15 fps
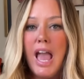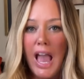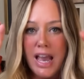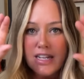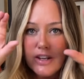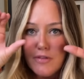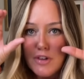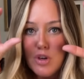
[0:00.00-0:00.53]

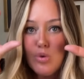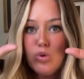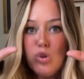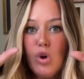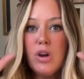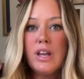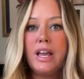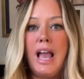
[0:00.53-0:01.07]
And if you
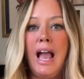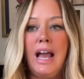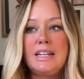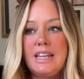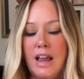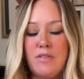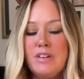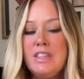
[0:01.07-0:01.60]
look
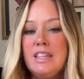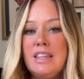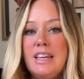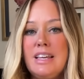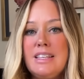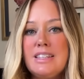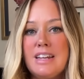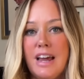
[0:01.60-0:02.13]
at everything
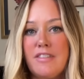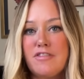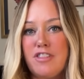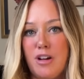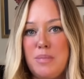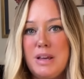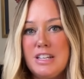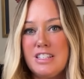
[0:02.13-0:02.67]
that he's done
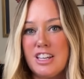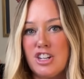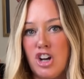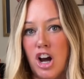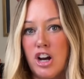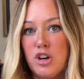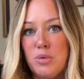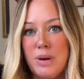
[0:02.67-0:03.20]
from his
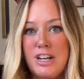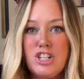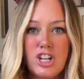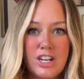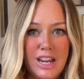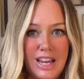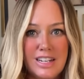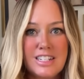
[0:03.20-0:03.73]

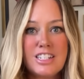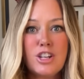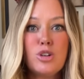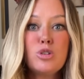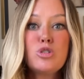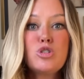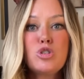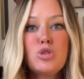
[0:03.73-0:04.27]
inauguration
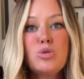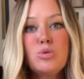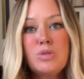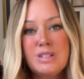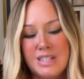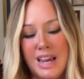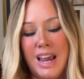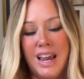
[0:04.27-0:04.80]
until
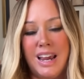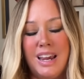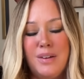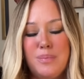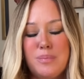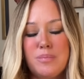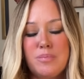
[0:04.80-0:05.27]
today,